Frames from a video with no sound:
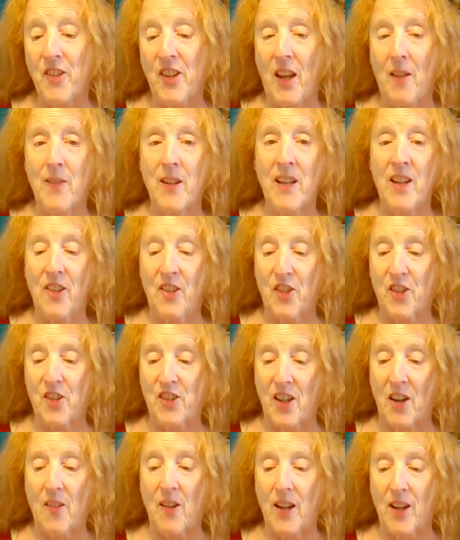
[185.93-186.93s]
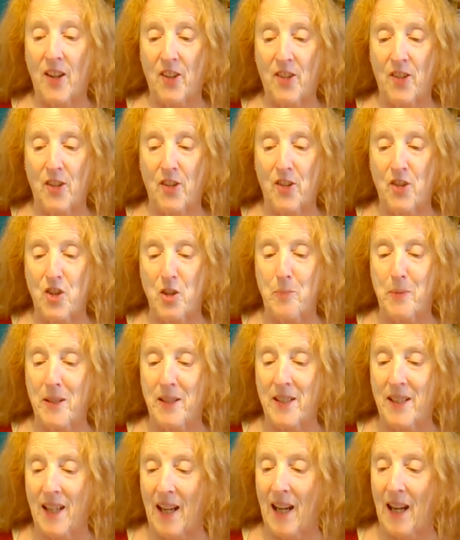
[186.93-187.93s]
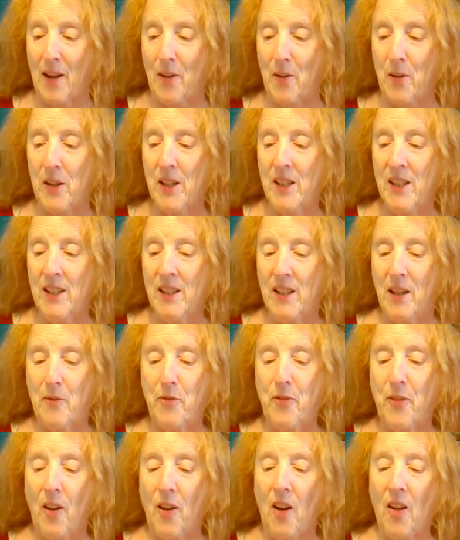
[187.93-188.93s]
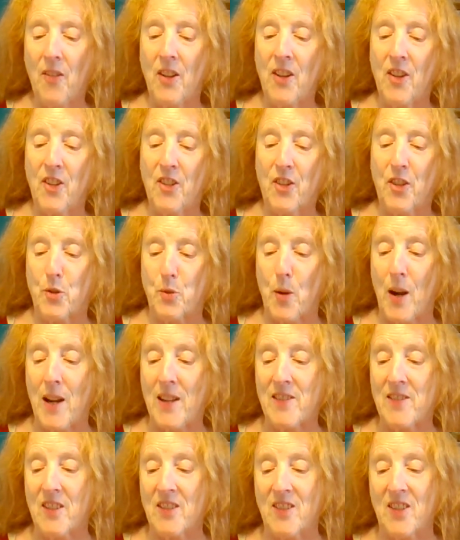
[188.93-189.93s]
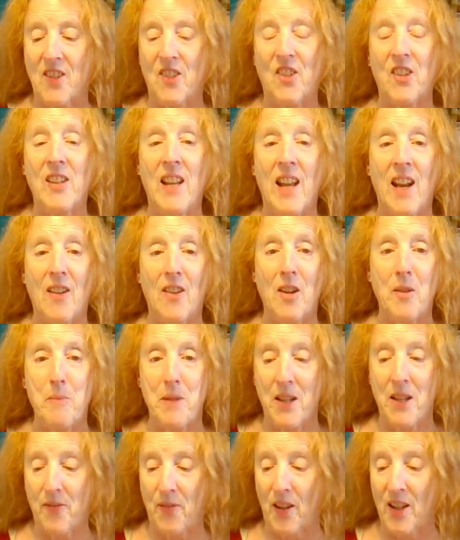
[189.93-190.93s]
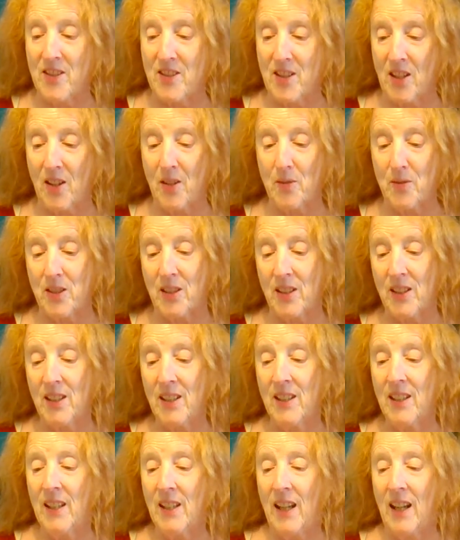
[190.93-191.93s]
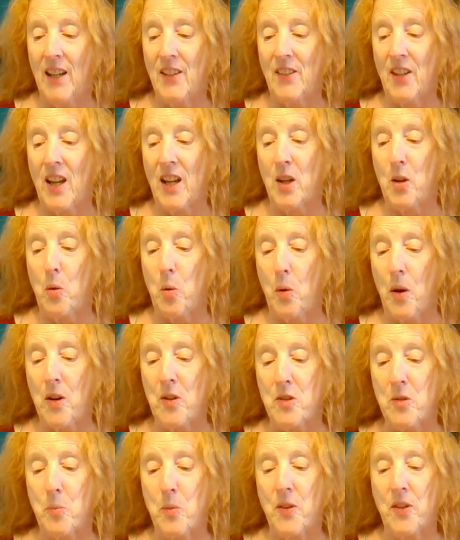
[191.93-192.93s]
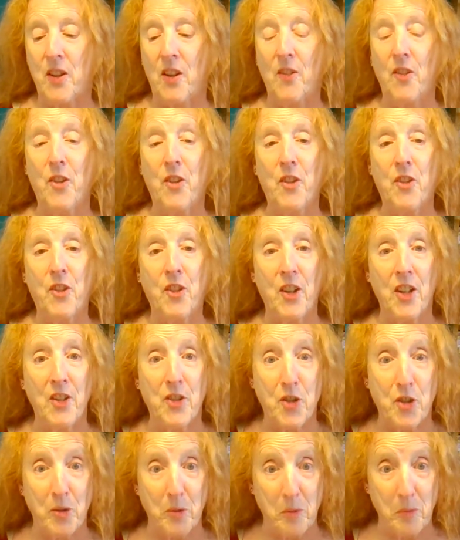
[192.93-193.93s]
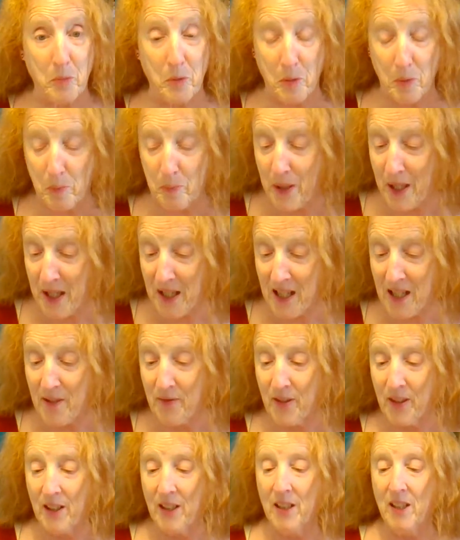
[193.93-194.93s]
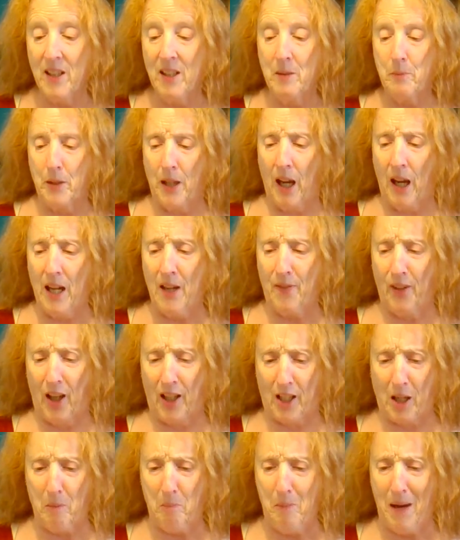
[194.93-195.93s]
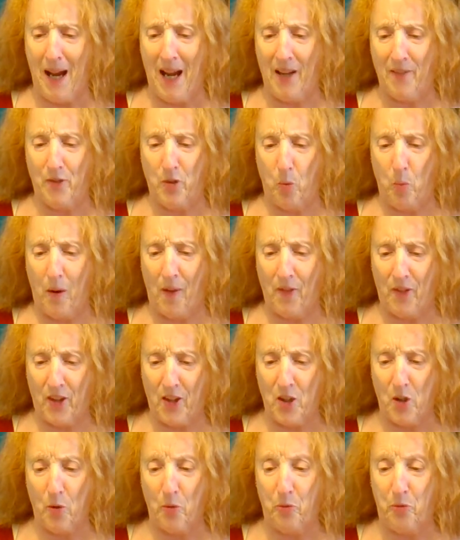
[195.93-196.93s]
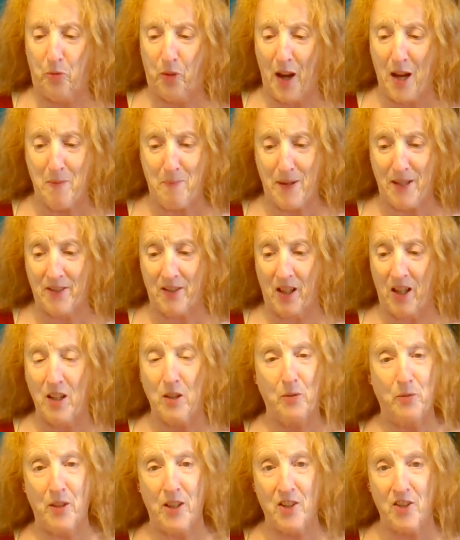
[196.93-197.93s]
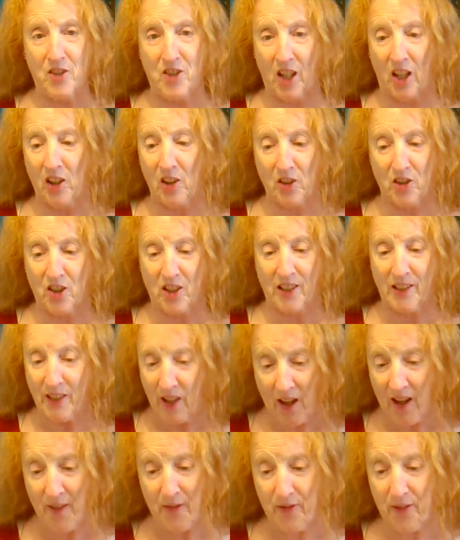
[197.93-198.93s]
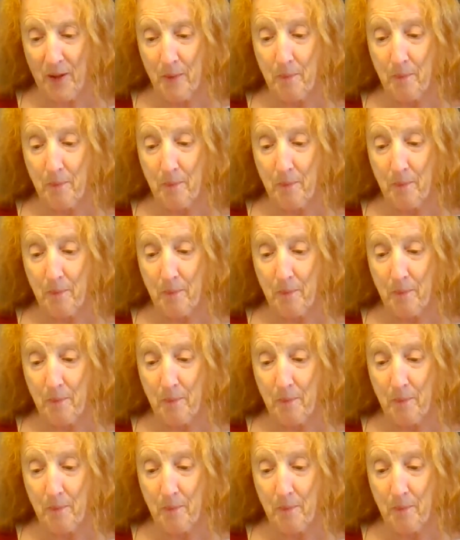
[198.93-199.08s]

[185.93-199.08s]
having hysterics, the stupid cow, and father has threatened to disinherit me if I don't. And I quote with considerable peeve, "Behave like a man for once in your vapid, overindulged life."